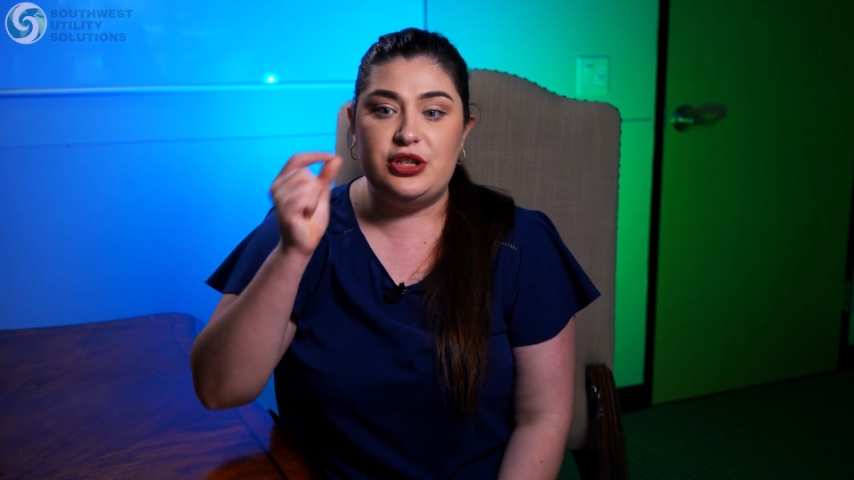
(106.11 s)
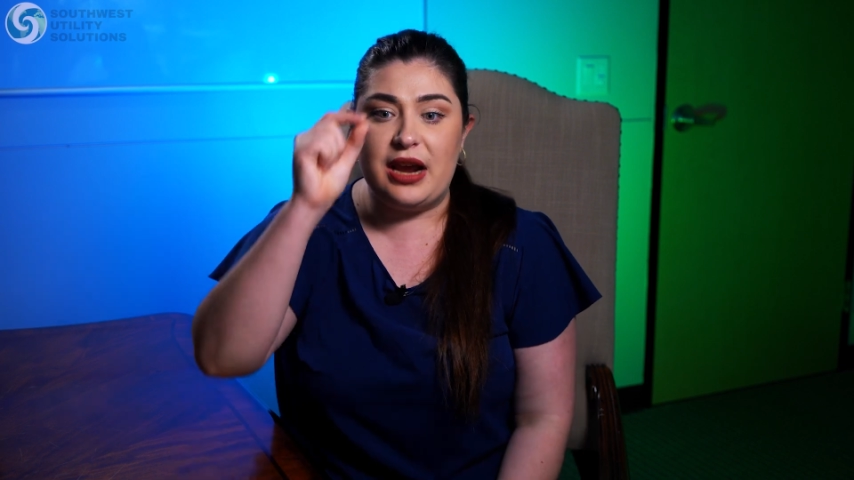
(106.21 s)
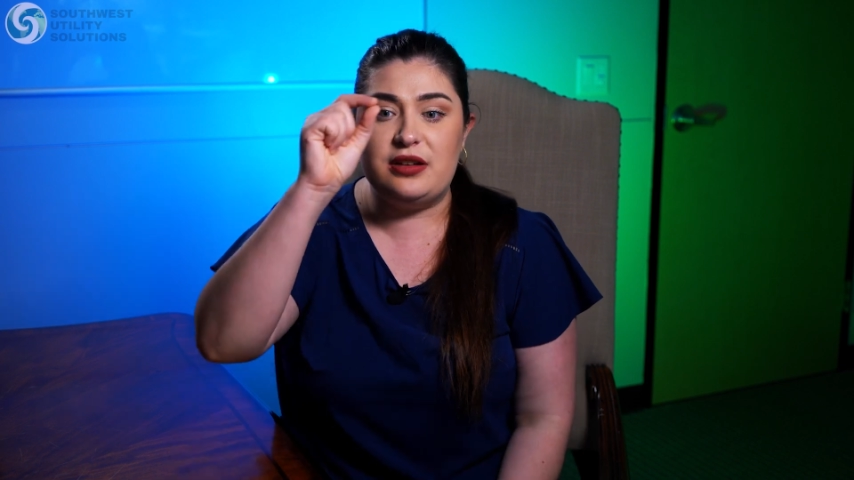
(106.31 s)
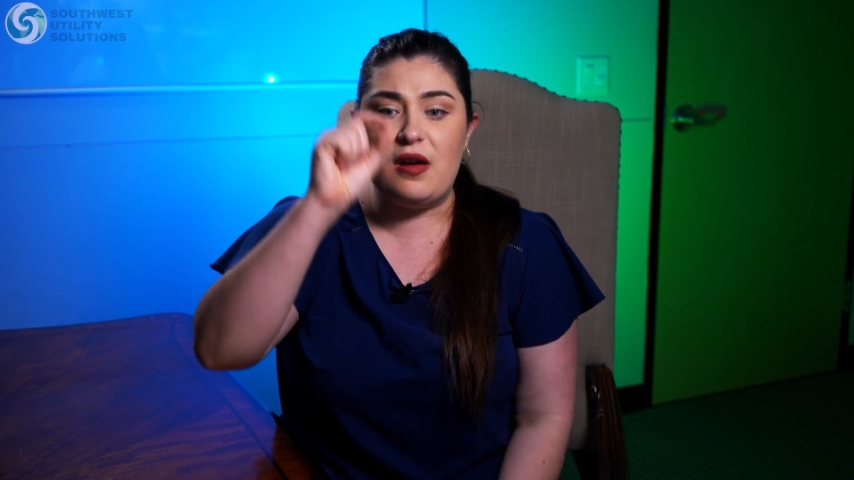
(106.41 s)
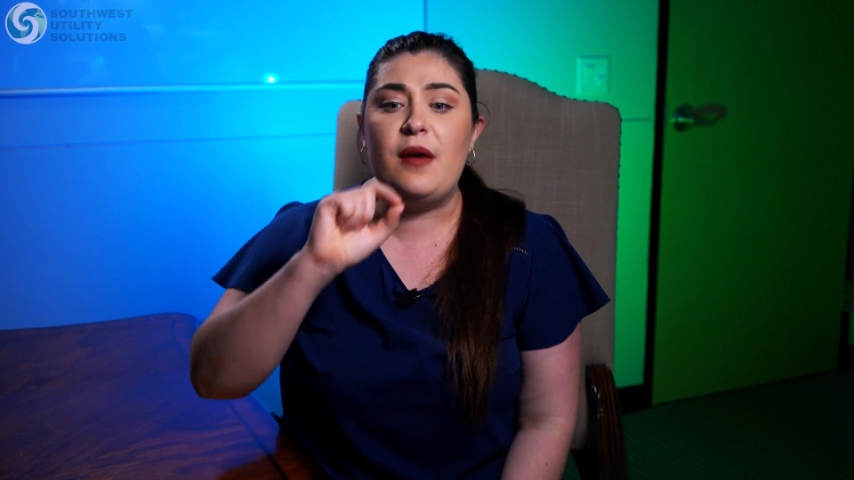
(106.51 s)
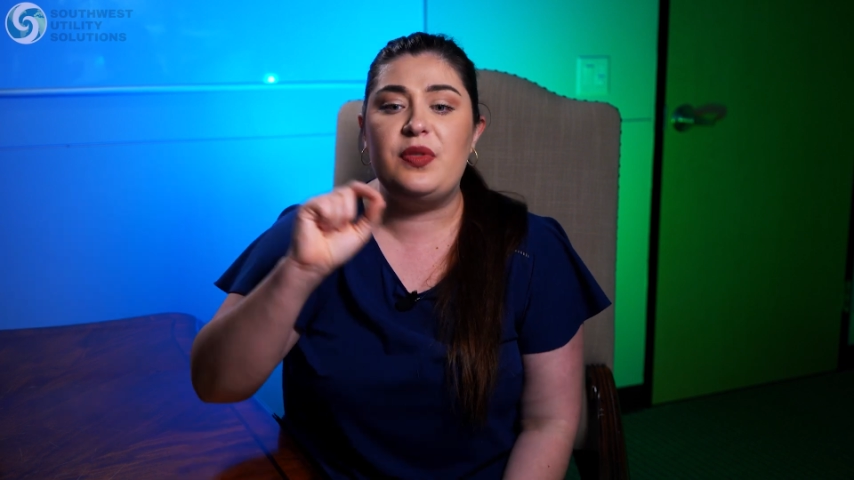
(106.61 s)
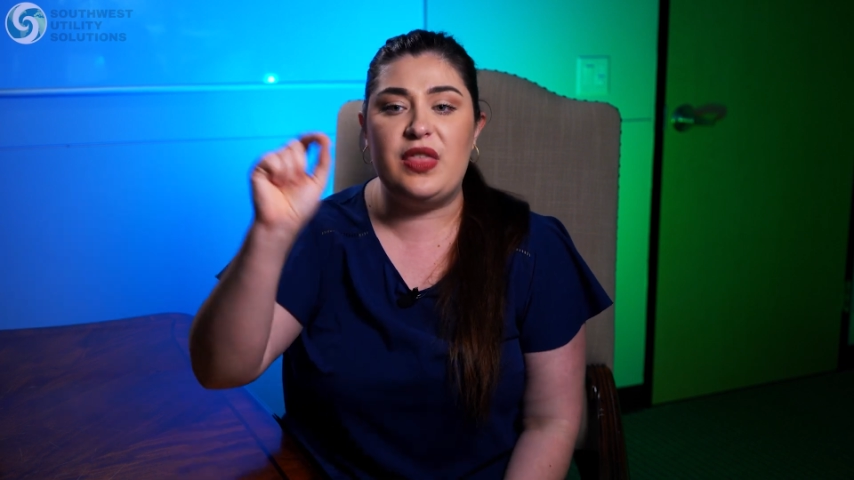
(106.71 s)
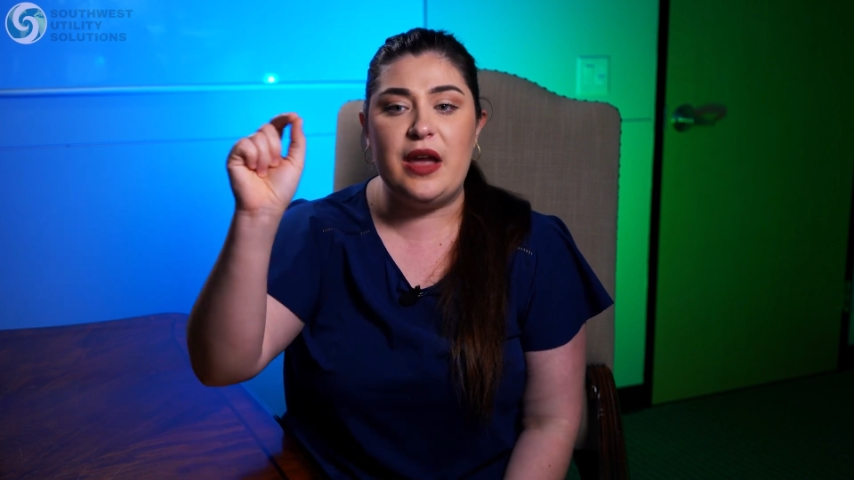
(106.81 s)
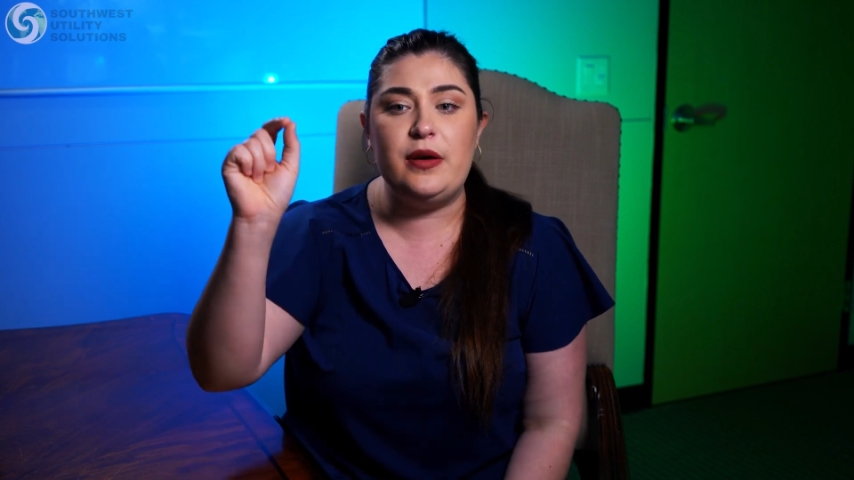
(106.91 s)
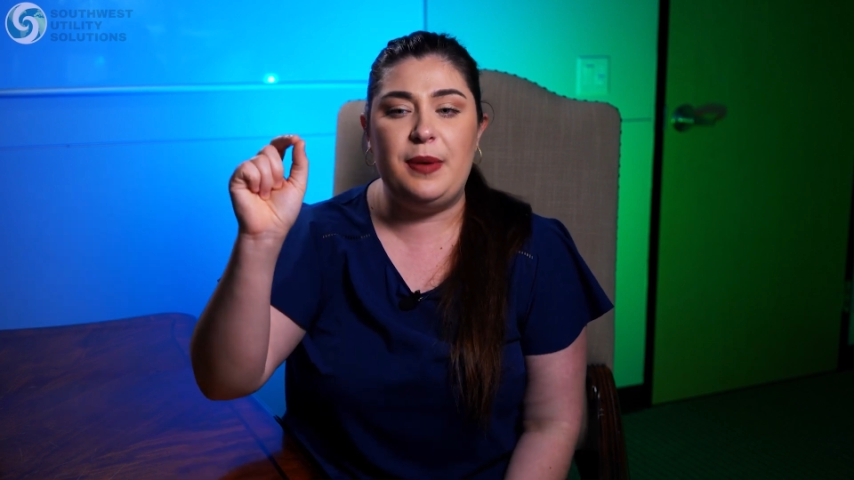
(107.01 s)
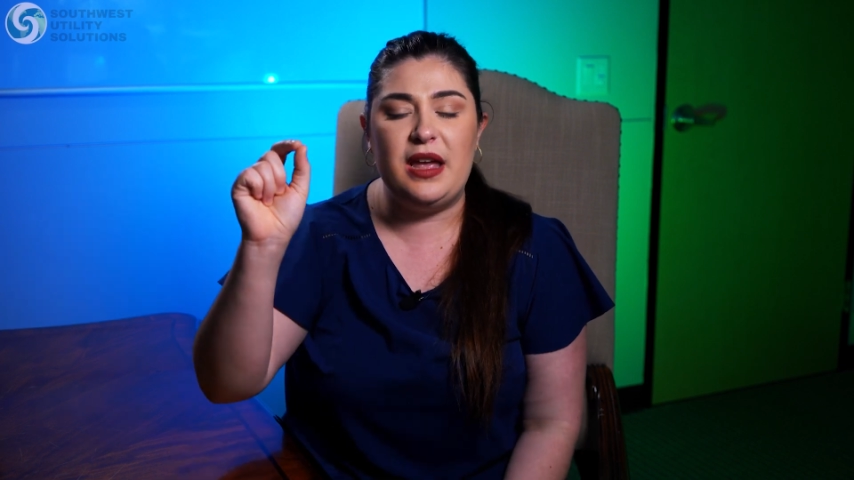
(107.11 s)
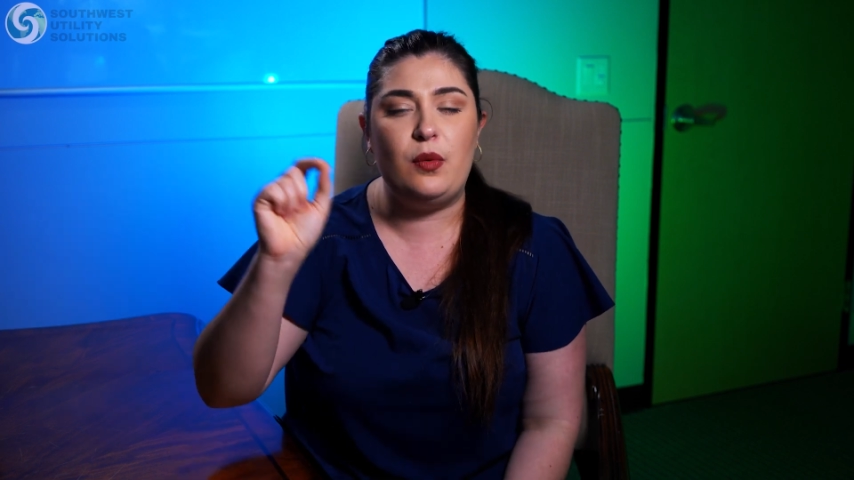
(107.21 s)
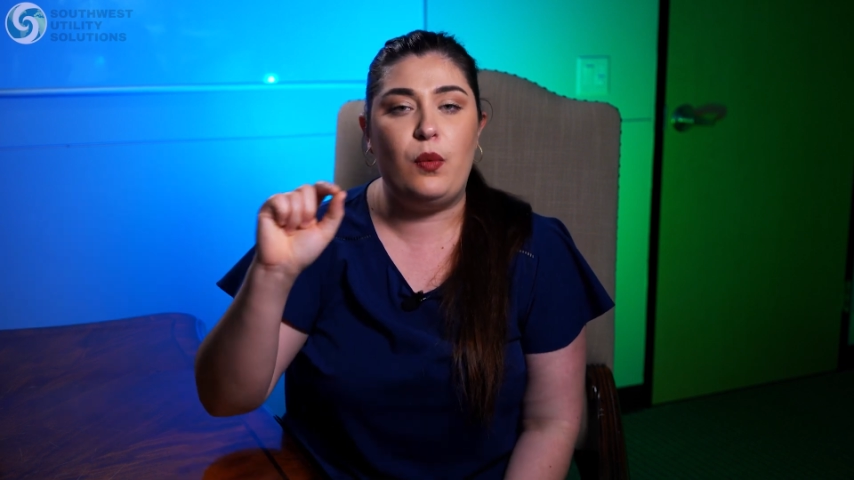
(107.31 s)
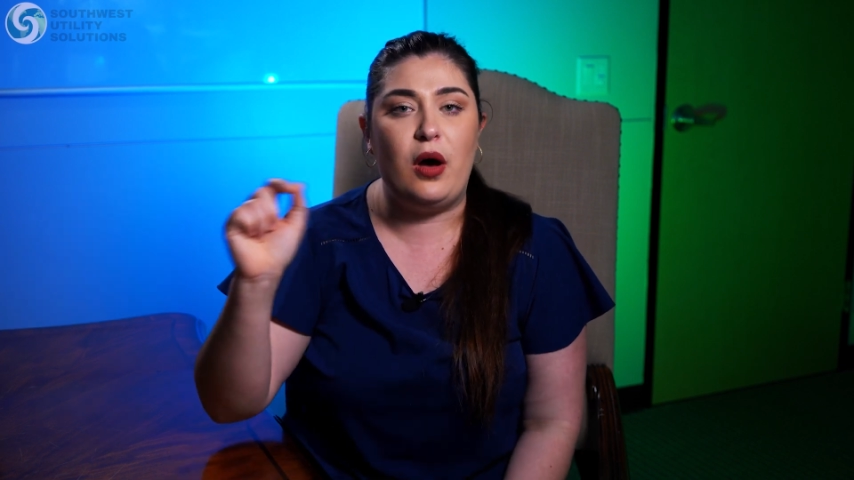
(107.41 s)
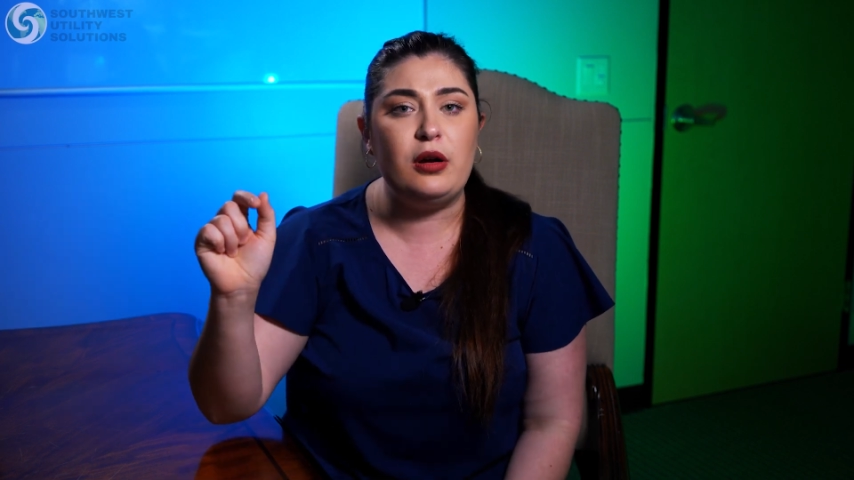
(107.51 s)
checked off that they would pay
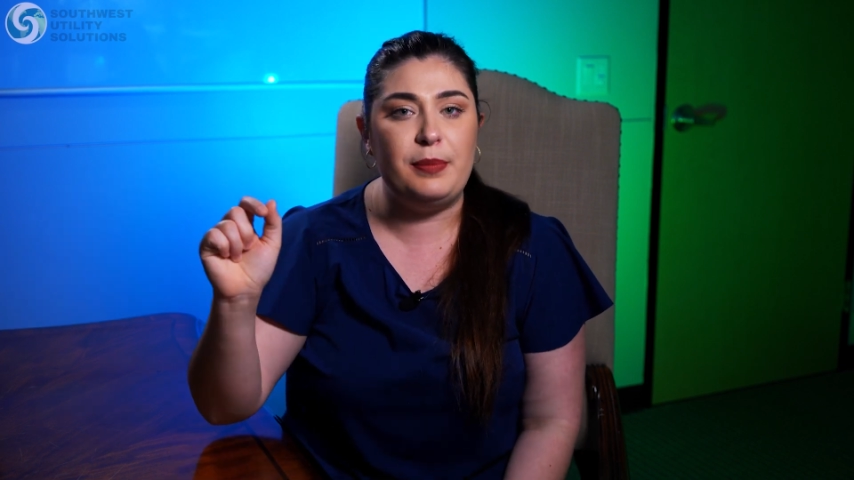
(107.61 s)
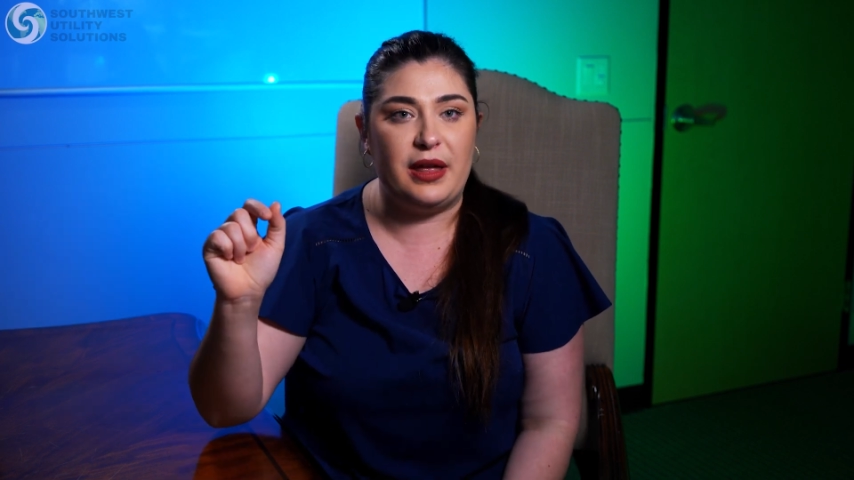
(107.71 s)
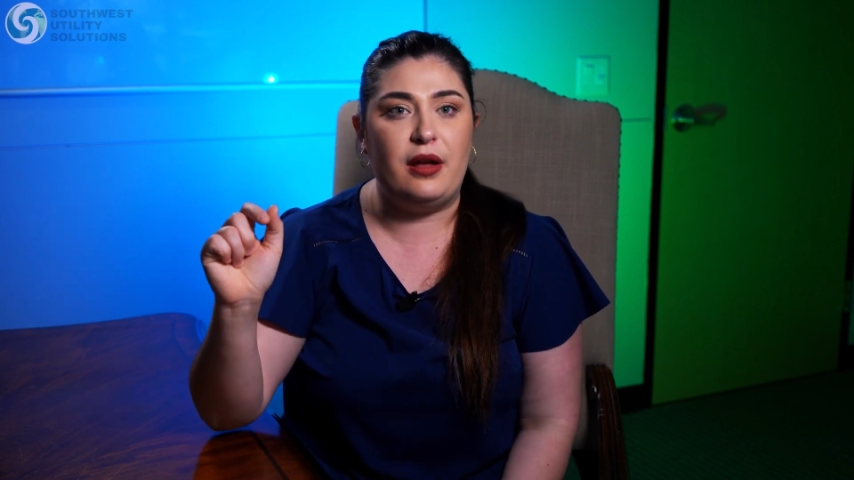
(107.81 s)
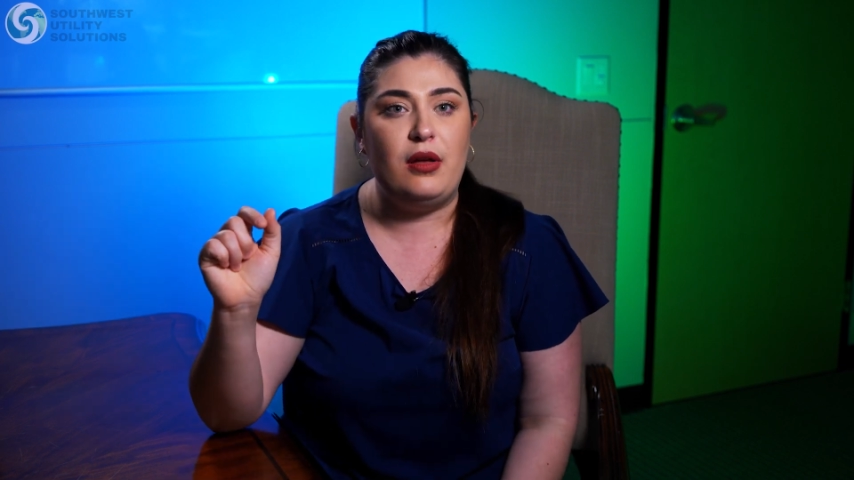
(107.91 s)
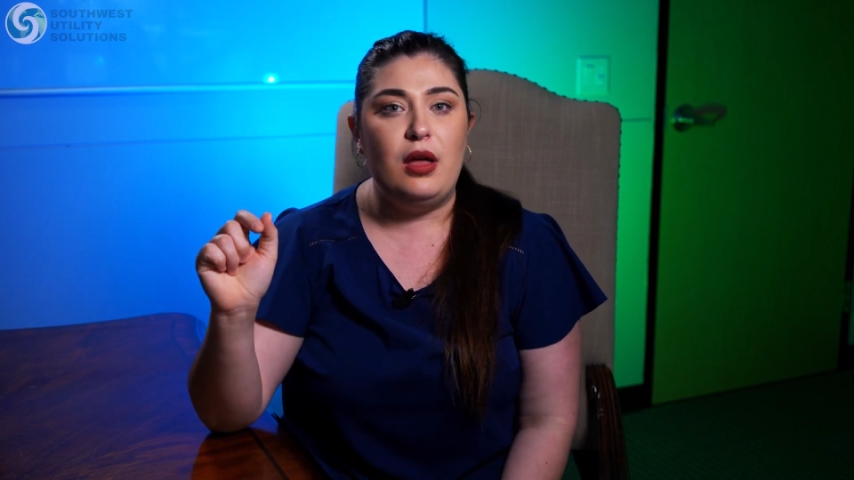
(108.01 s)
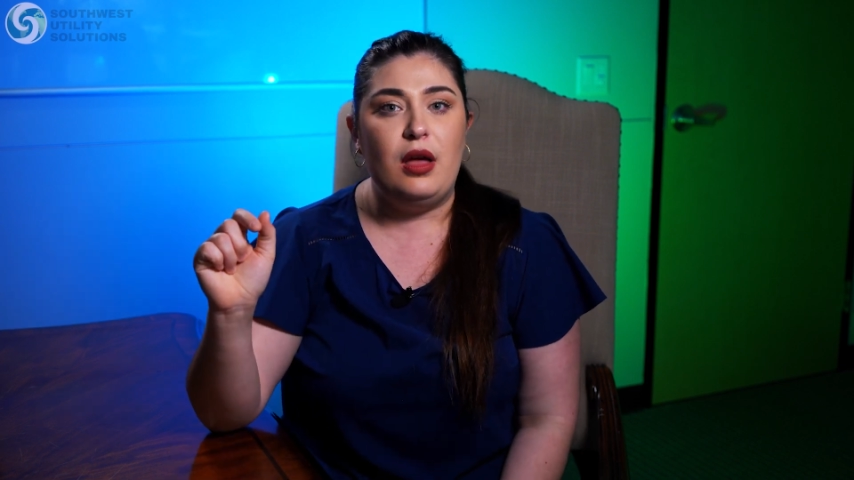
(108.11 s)
the water bill